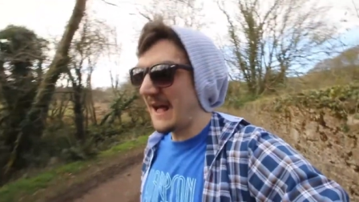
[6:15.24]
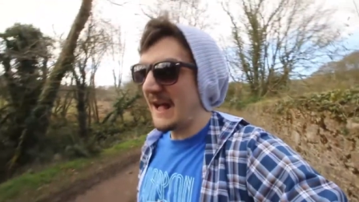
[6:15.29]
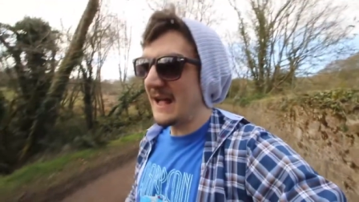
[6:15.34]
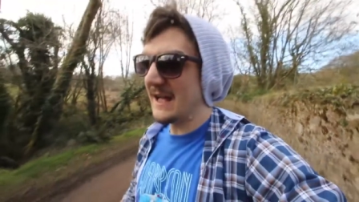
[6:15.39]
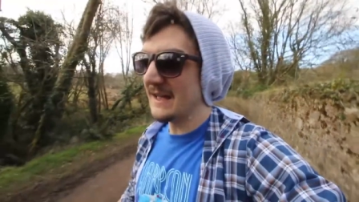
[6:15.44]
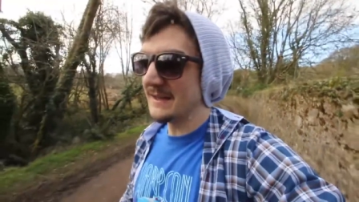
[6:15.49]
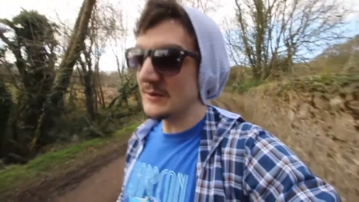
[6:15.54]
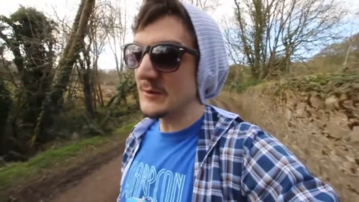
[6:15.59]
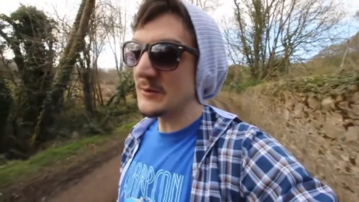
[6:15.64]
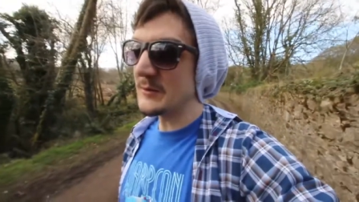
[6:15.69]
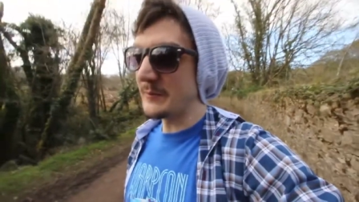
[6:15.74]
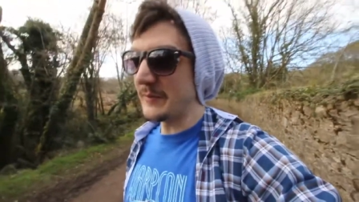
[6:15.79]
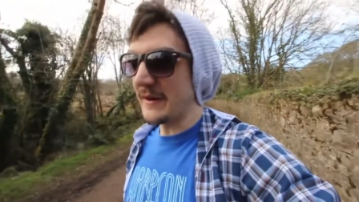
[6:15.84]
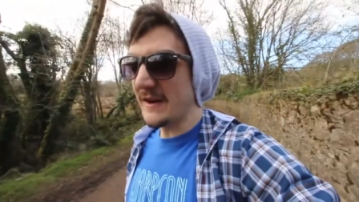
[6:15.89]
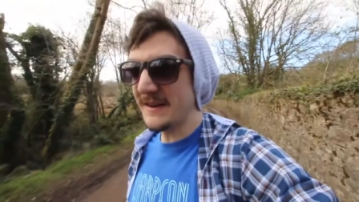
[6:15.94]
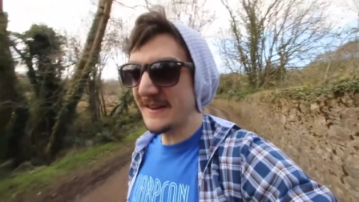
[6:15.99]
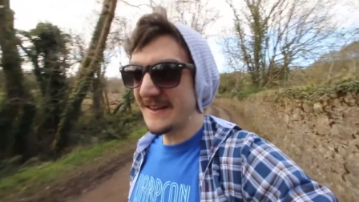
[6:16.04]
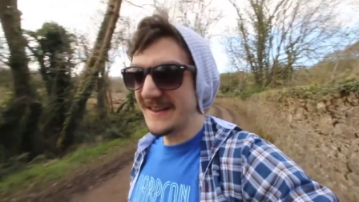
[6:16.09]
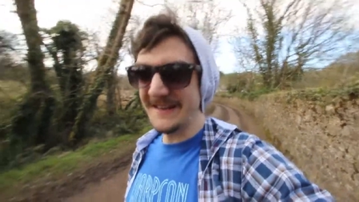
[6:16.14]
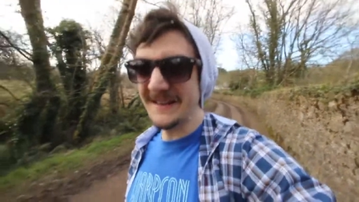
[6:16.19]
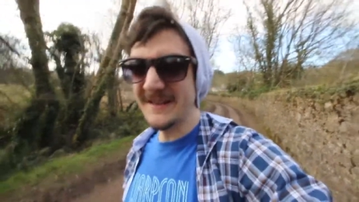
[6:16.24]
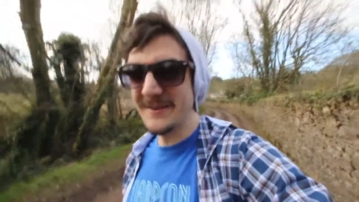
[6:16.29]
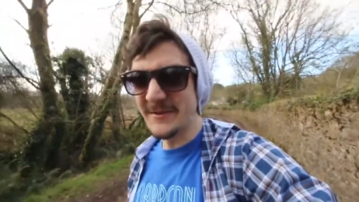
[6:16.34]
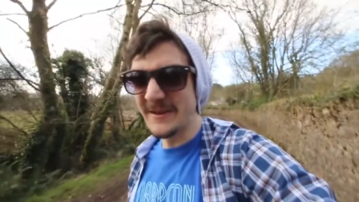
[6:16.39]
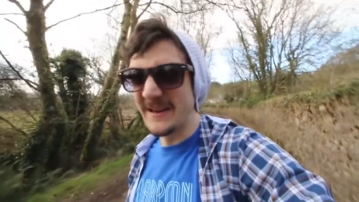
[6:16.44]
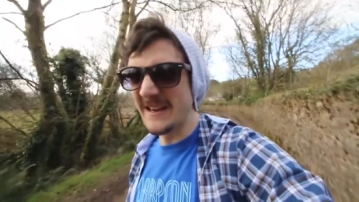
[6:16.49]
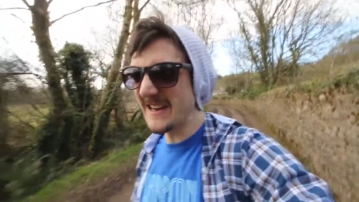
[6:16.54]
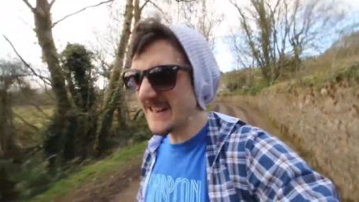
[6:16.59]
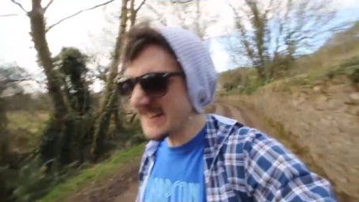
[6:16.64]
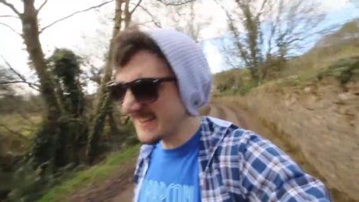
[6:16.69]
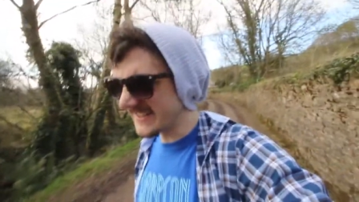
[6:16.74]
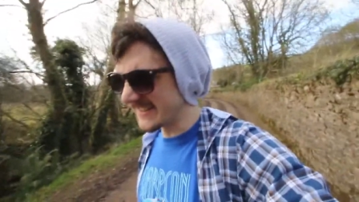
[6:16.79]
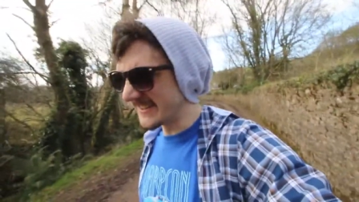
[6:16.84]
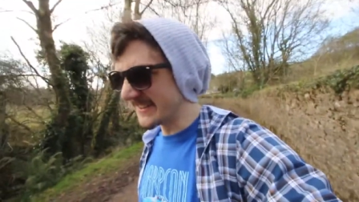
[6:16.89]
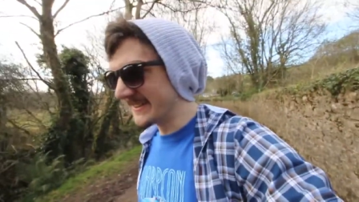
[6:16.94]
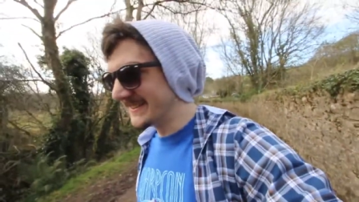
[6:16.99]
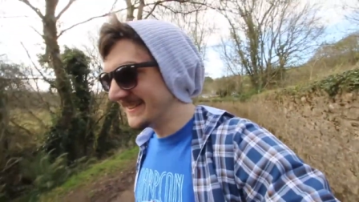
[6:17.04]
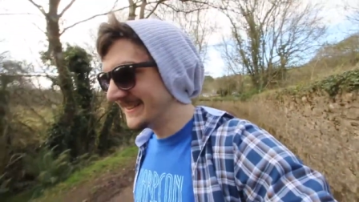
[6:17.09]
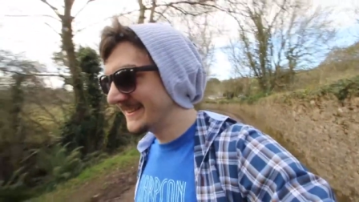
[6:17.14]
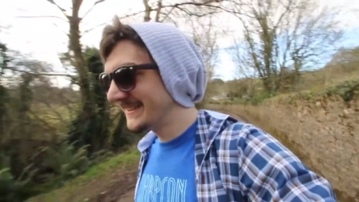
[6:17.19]
And there's barely anyone
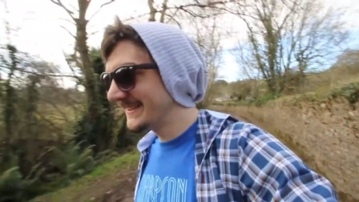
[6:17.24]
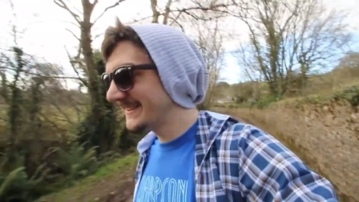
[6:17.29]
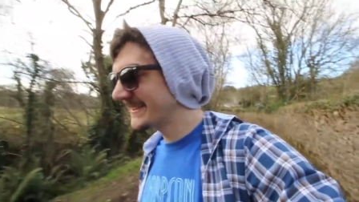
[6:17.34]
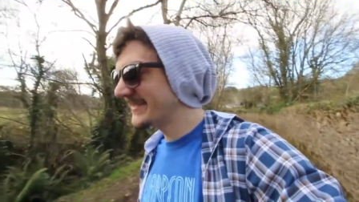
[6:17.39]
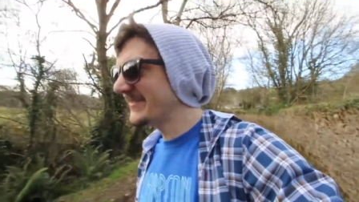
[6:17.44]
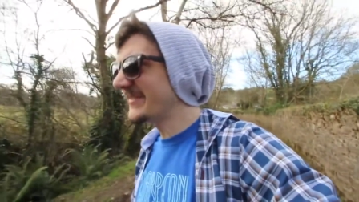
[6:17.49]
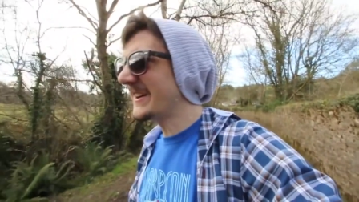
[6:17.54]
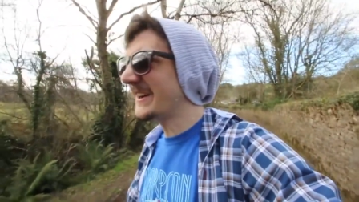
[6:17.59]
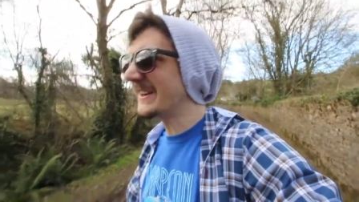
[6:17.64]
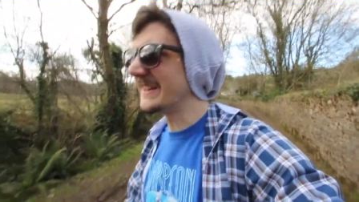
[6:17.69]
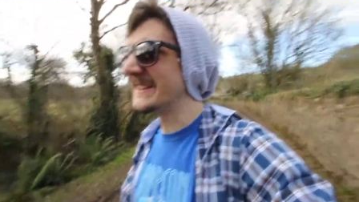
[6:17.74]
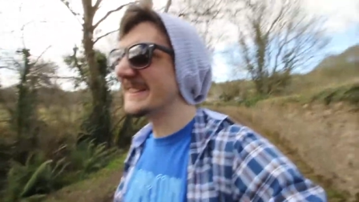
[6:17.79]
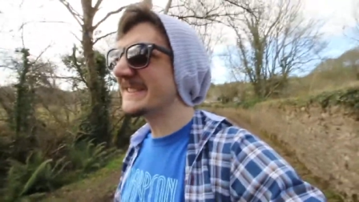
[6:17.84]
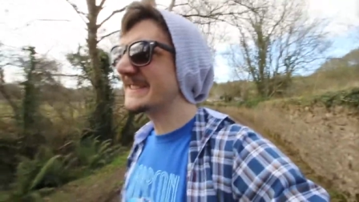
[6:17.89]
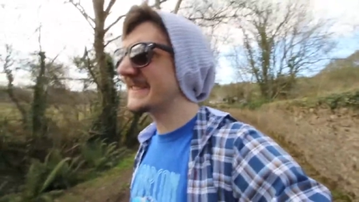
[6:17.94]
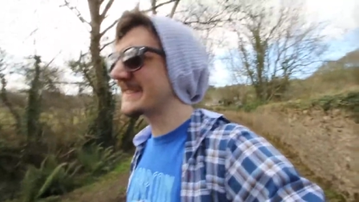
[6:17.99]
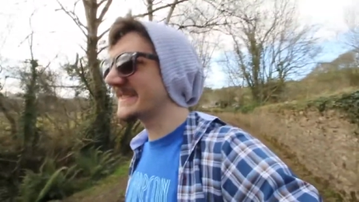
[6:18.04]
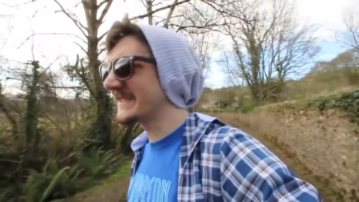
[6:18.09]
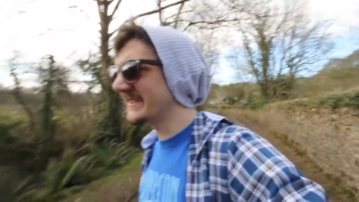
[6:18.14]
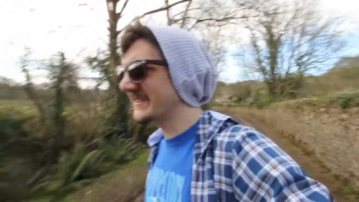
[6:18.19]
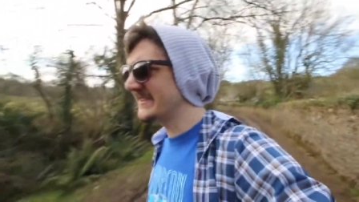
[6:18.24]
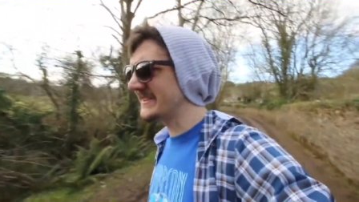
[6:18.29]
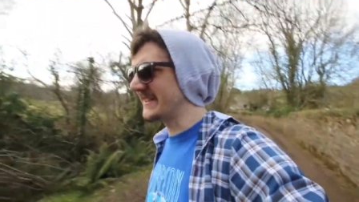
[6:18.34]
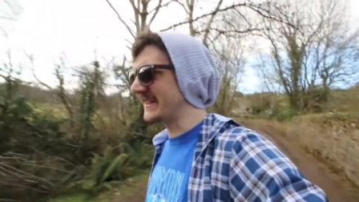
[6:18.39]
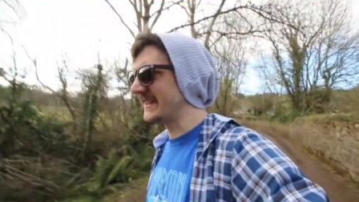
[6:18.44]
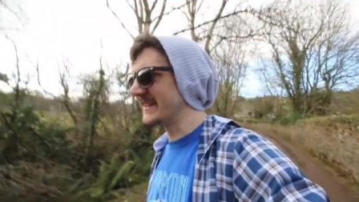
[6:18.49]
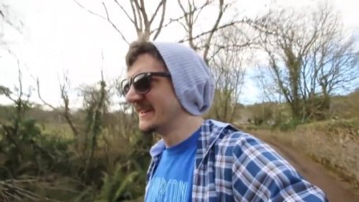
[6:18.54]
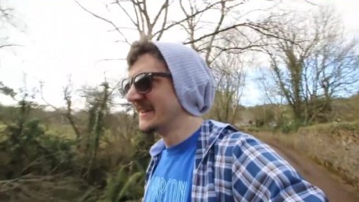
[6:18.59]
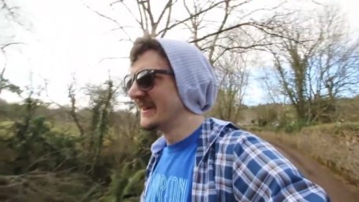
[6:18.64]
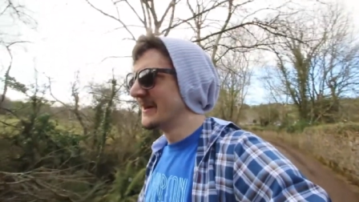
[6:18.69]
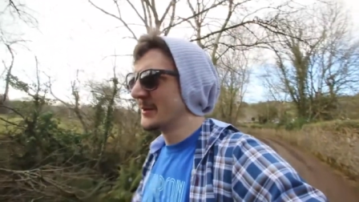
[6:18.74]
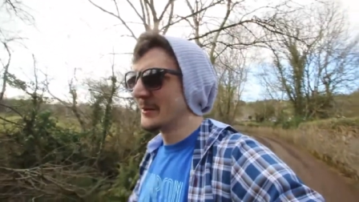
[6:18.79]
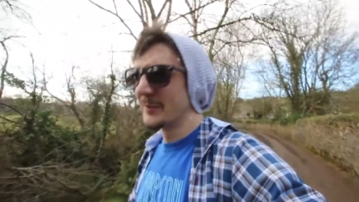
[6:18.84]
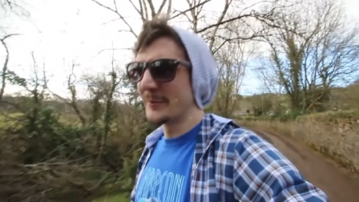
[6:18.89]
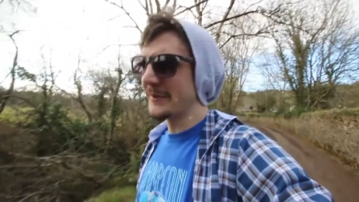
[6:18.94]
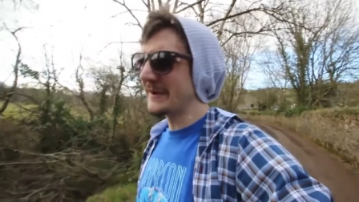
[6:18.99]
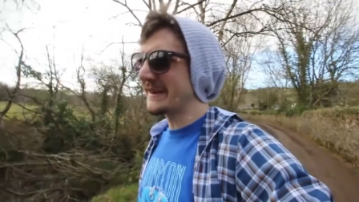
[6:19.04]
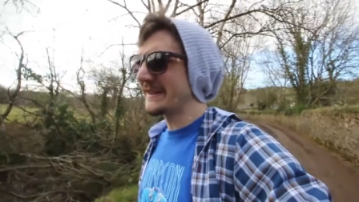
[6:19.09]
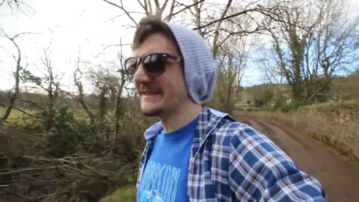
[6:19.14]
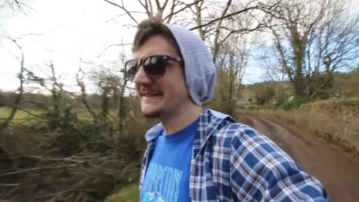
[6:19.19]
here. Come on, it's a Sunday.
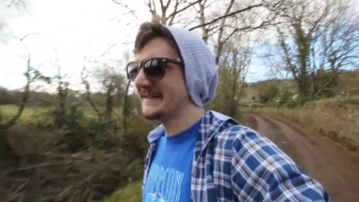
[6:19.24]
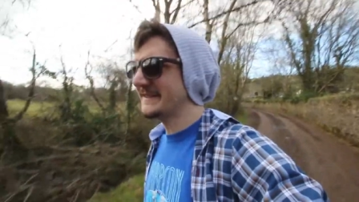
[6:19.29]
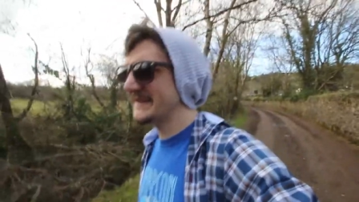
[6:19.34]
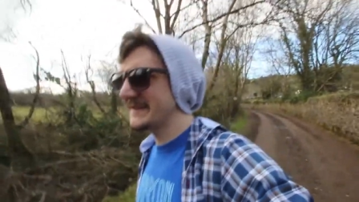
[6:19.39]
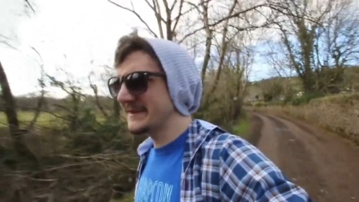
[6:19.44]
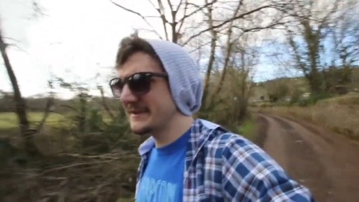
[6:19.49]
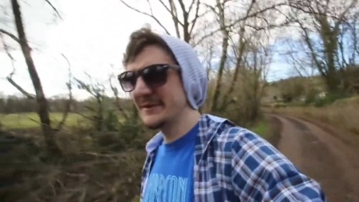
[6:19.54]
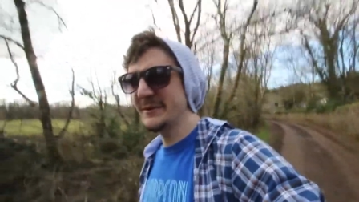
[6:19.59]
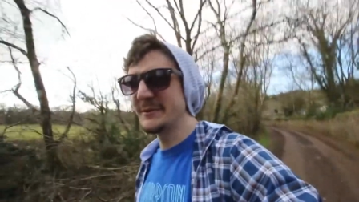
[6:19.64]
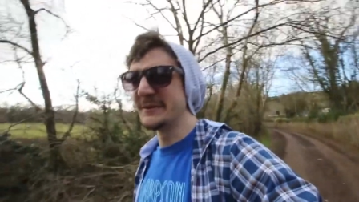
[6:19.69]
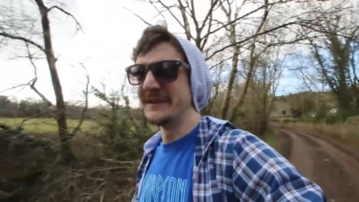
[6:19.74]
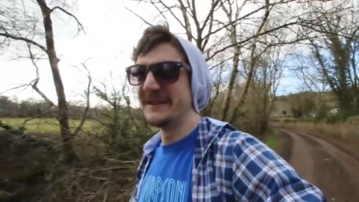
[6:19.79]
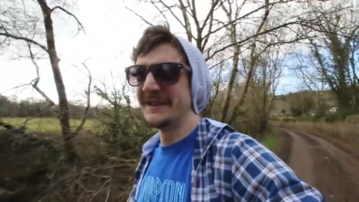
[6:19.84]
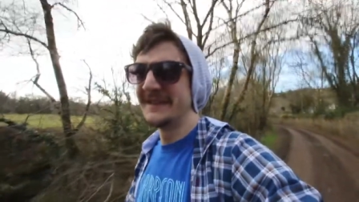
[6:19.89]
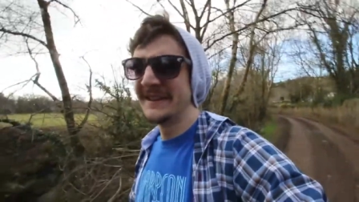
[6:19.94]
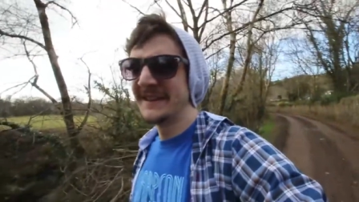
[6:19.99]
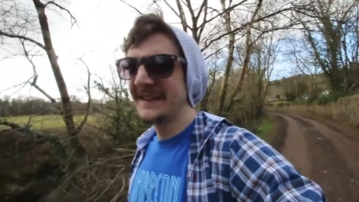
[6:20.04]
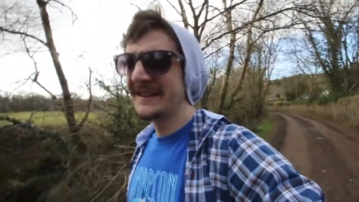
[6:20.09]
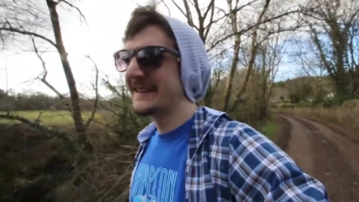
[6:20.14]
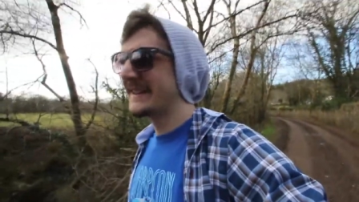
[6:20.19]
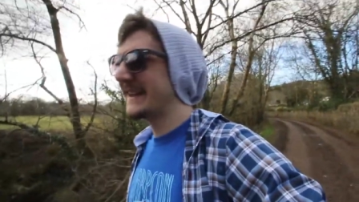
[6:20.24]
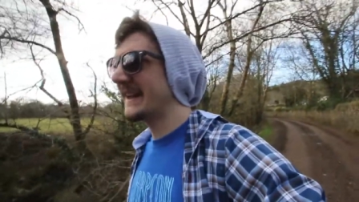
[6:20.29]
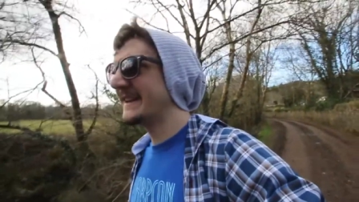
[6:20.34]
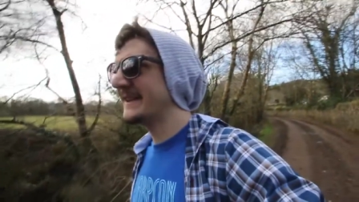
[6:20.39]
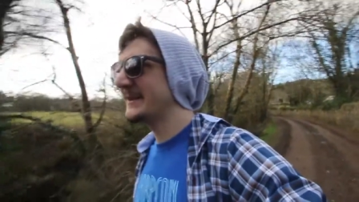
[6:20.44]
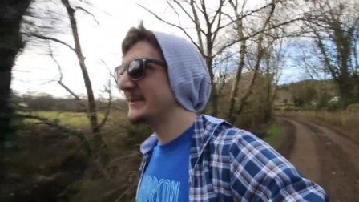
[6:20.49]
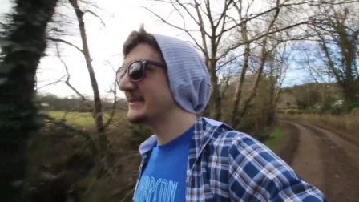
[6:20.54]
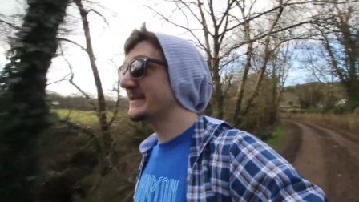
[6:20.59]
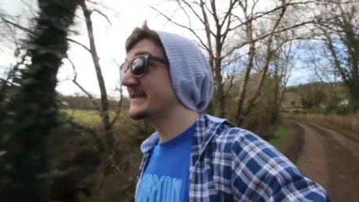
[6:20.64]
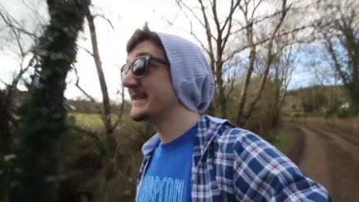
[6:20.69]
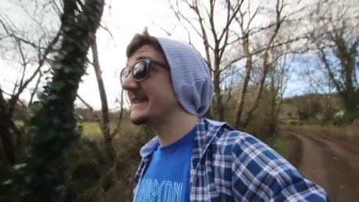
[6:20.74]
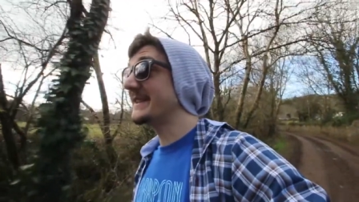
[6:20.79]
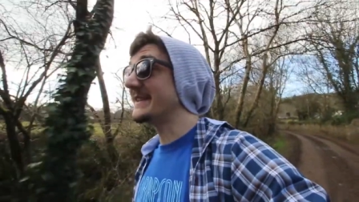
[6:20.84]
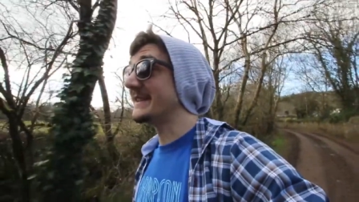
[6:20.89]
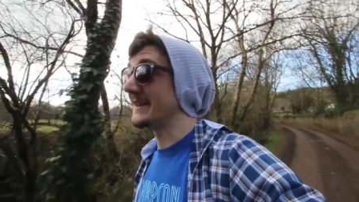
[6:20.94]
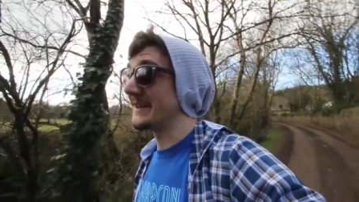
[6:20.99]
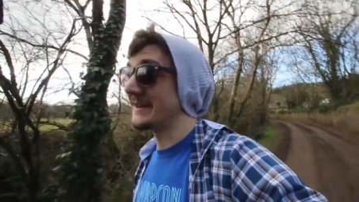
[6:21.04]
What else are you doing? Get outside.